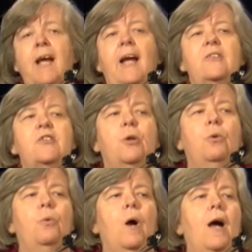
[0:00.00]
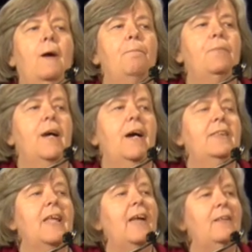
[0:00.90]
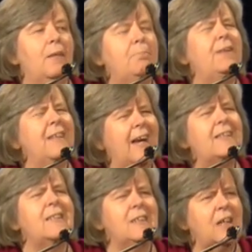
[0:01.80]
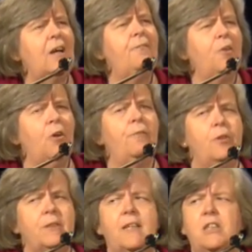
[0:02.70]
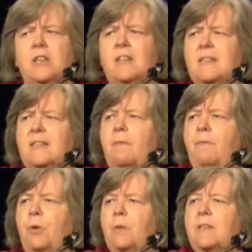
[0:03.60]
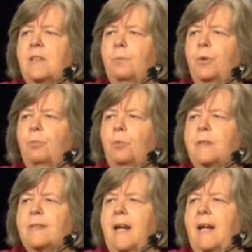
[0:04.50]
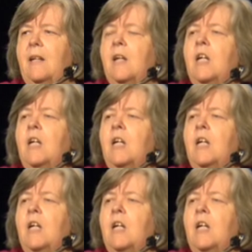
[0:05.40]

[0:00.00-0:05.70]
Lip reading: And so, but that's a tough conversation, because some folks in the room will say,